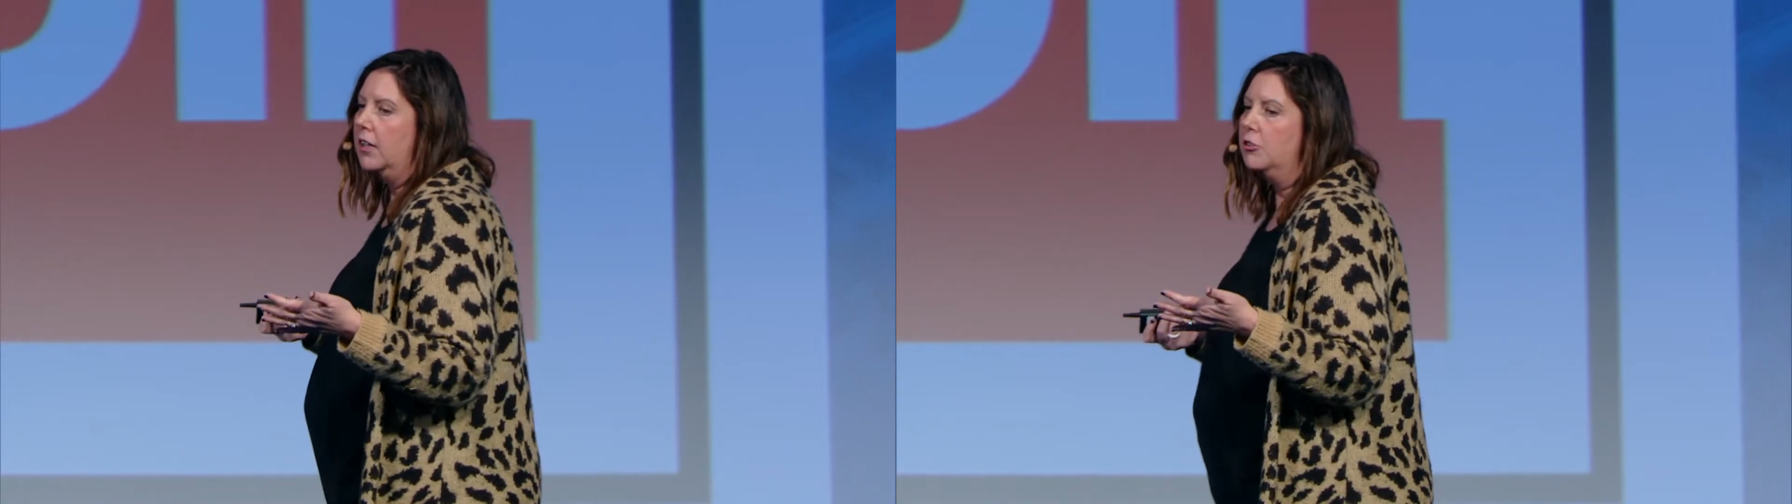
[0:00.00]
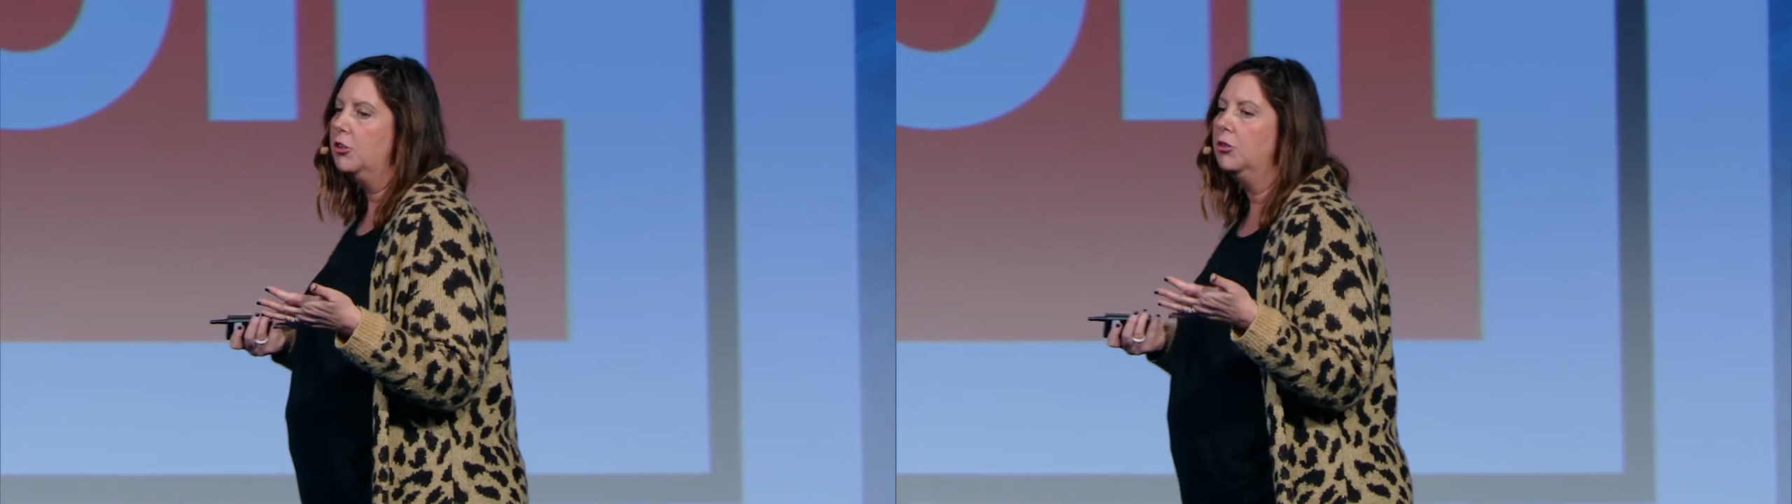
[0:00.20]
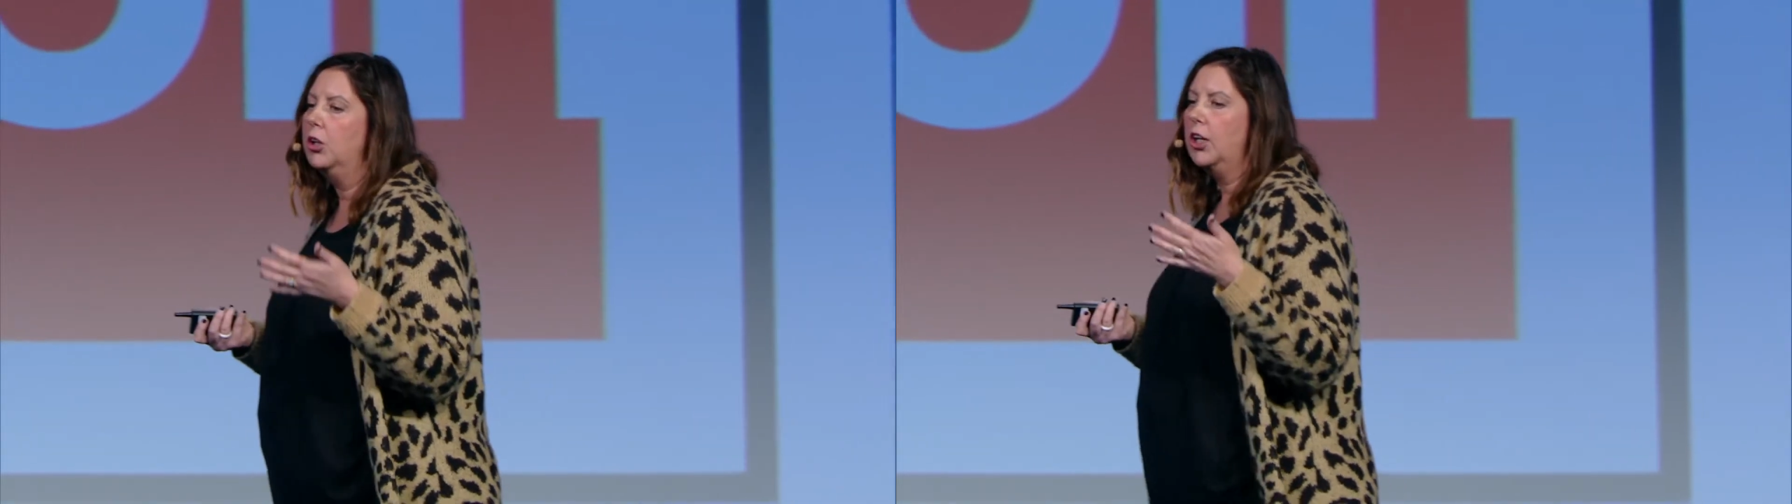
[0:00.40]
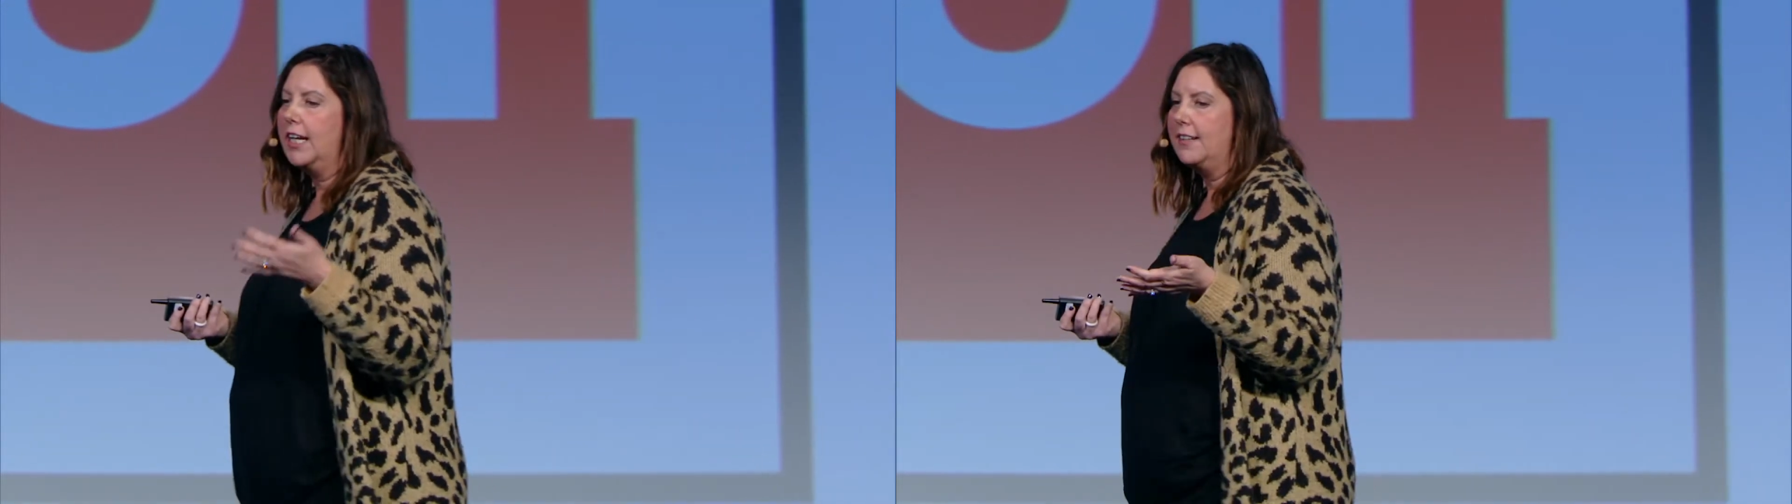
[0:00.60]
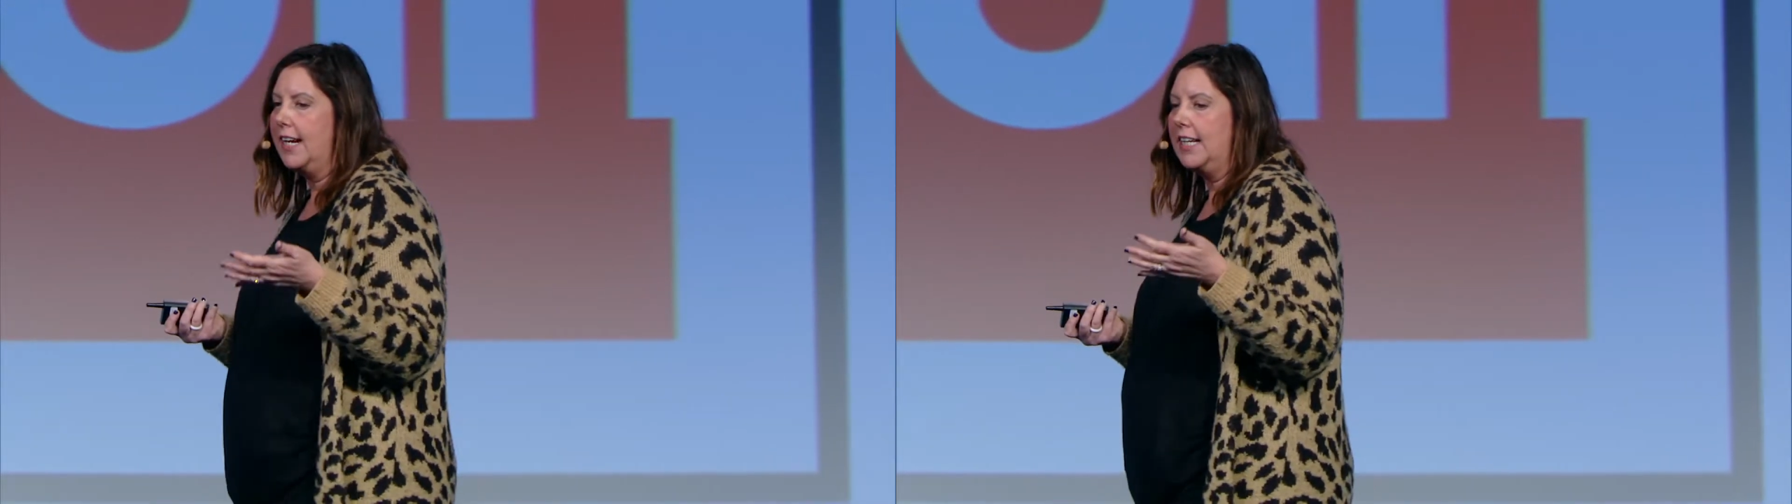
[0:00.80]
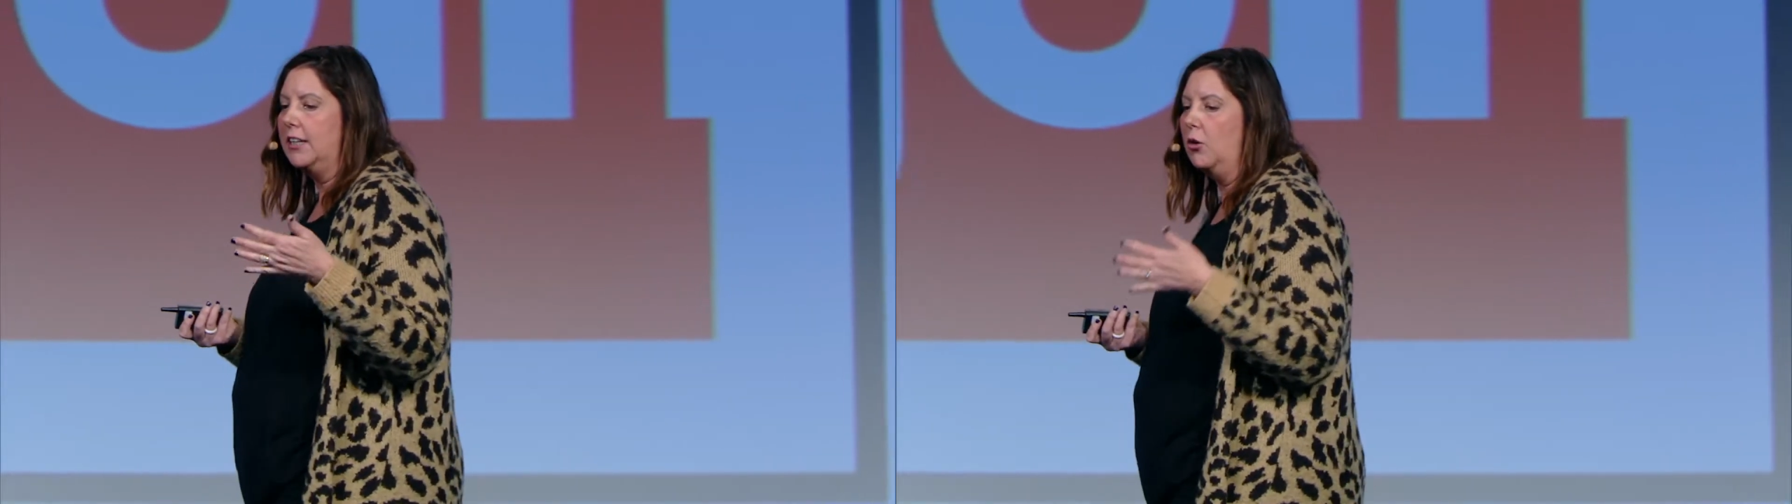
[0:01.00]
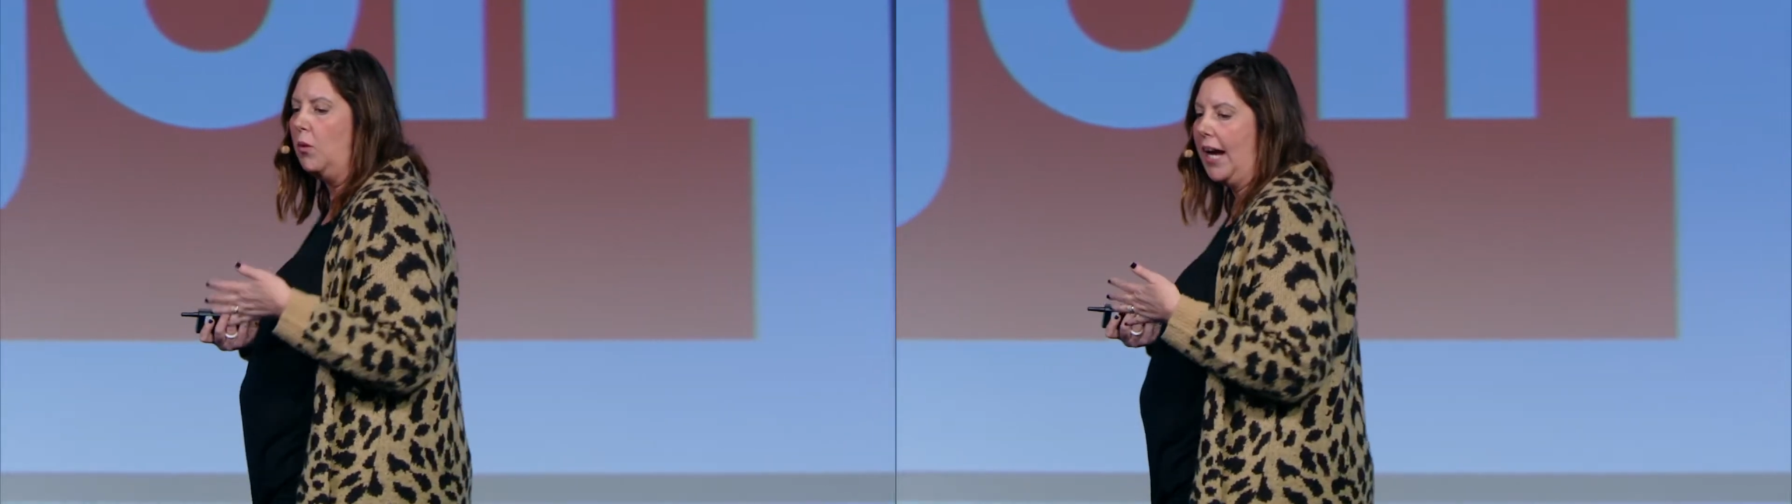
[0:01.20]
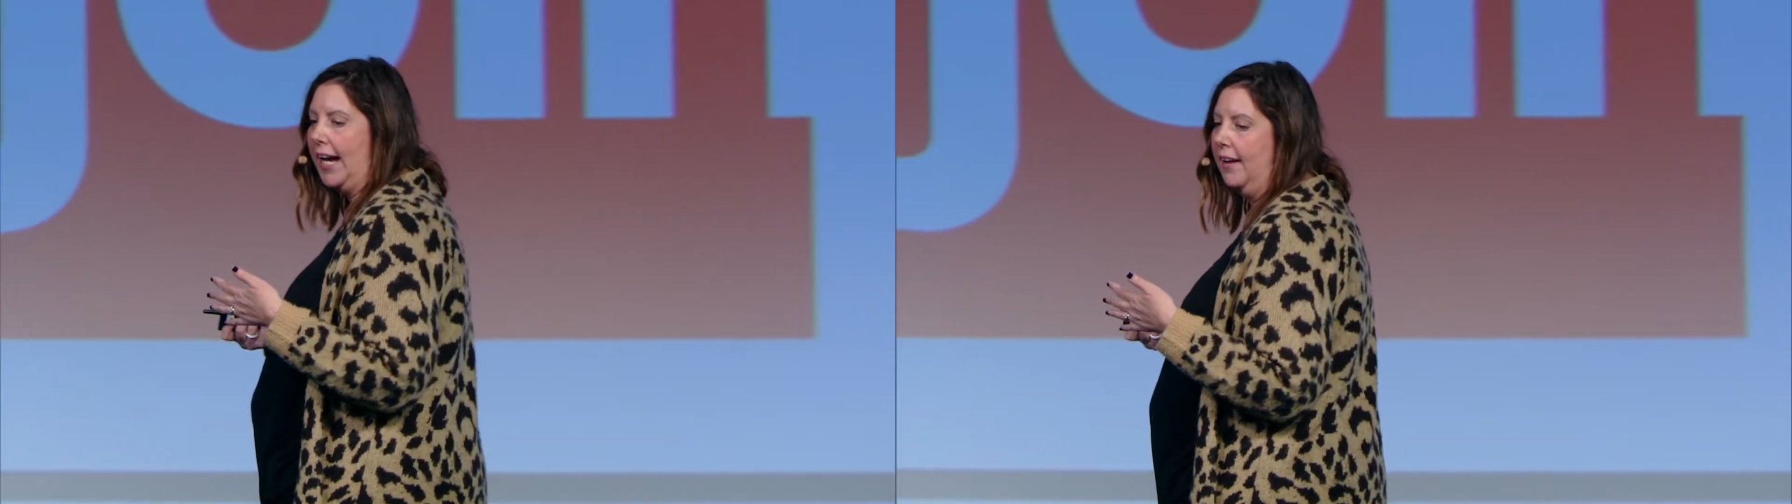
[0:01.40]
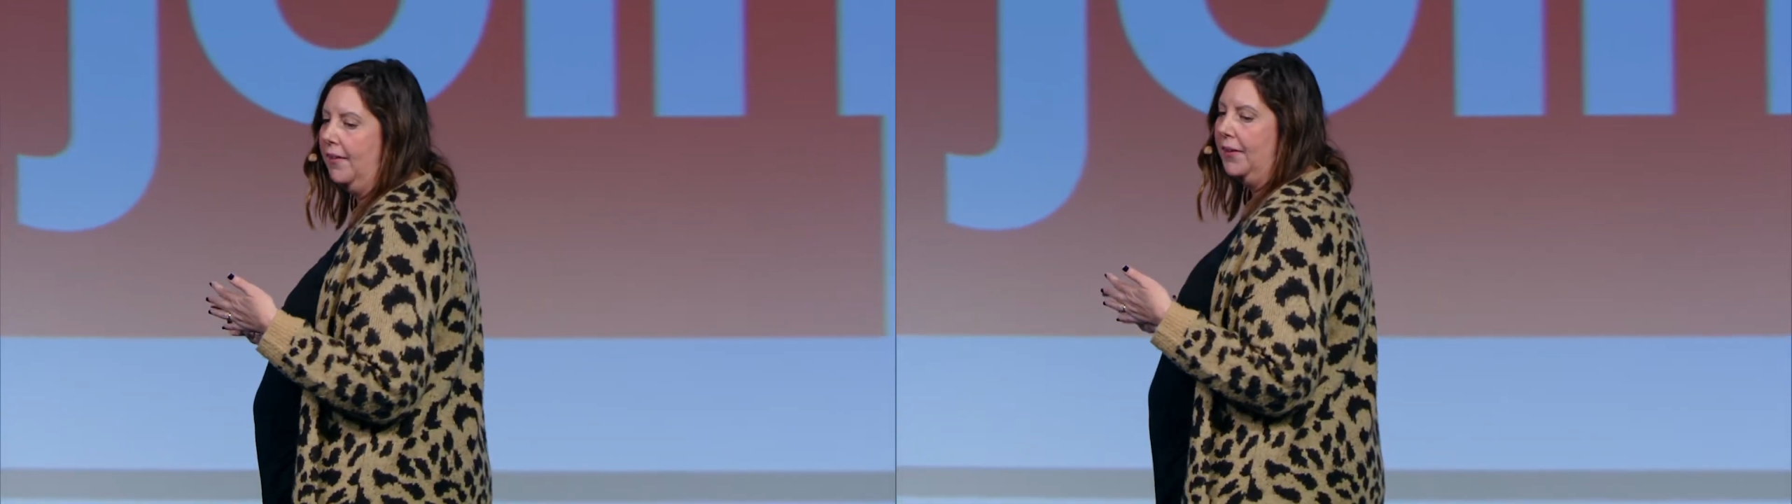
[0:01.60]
to look at data in a way